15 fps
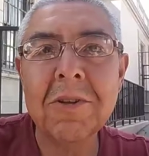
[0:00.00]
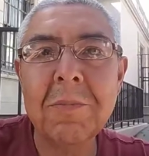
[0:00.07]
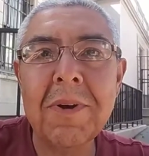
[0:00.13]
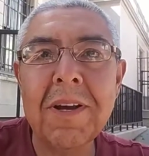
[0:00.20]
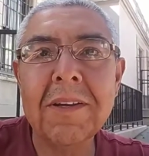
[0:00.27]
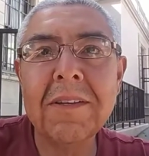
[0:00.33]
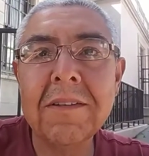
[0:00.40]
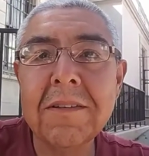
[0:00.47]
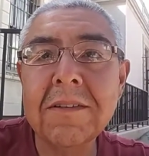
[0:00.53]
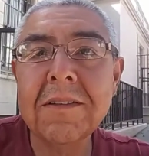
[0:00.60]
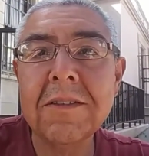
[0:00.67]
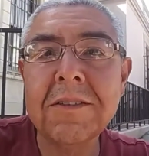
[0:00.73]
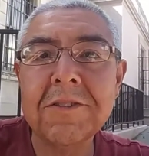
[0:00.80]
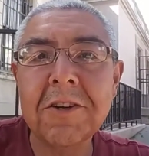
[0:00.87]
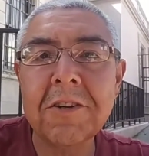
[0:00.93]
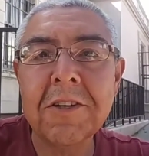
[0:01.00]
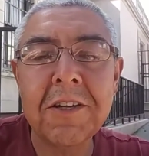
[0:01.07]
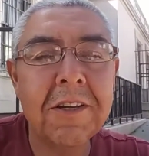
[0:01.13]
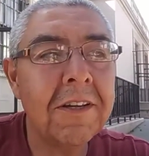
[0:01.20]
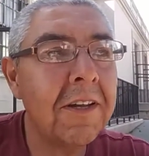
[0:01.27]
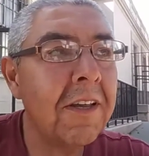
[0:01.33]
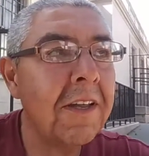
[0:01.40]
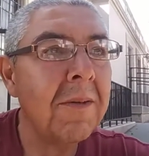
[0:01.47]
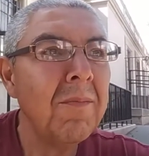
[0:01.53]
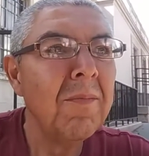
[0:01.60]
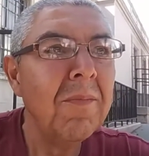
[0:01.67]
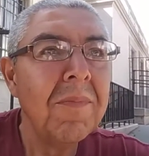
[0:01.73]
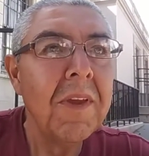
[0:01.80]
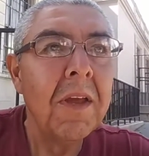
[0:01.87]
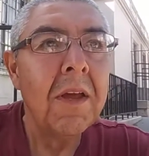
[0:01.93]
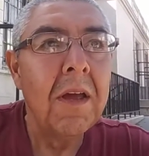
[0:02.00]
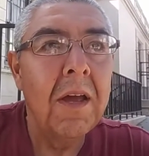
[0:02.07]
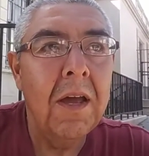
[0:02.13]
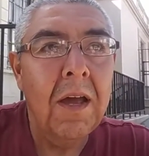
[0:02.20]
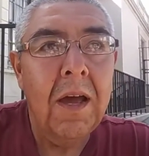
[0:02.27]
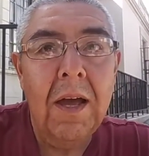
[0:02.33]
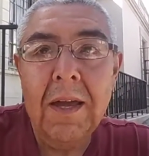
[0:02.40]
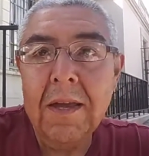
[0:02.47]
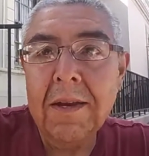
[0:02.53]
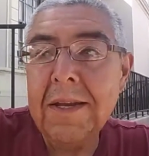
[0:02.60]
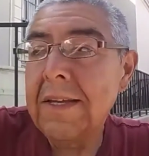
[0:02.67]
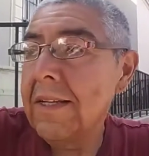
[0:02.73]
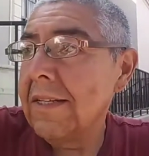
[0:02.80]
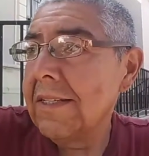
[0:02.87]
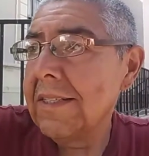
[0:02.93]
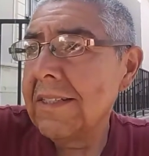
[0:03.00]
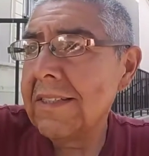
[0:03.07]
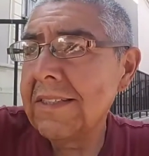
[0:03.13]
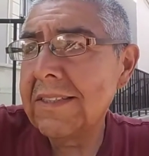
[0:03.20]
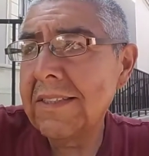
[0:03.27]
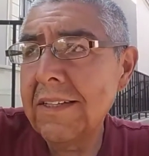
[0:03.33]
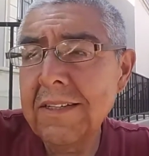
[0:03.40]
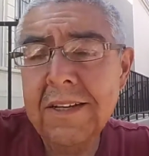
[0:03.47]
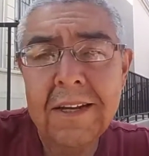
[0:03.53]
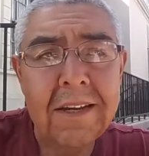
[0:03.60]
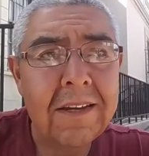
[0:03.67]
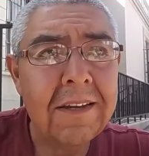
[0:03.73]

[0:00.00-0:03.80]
Welcome back. It's Charlie. It is Sunday.